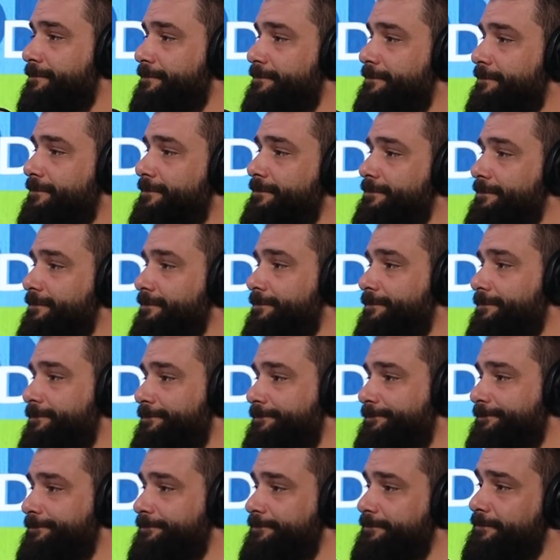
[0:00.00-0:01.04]

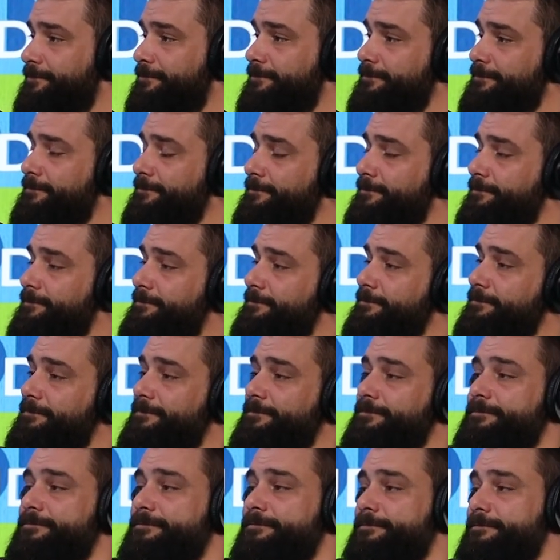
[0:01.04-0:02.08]

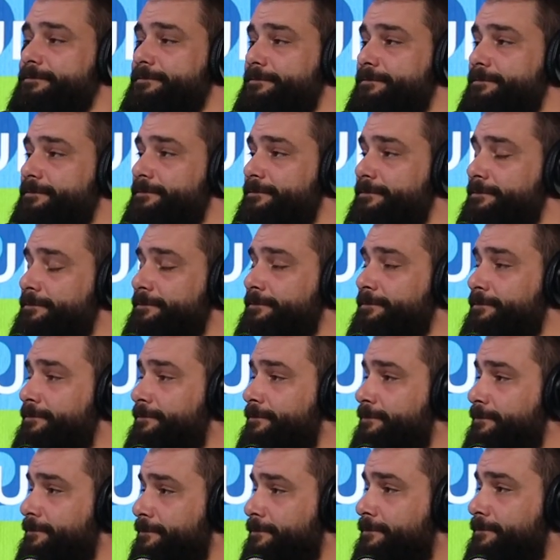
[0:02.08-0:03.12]

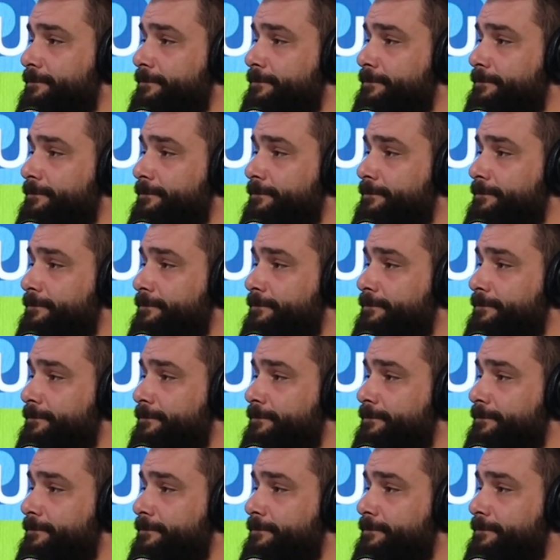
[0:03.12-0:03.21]
This person isn't speaking.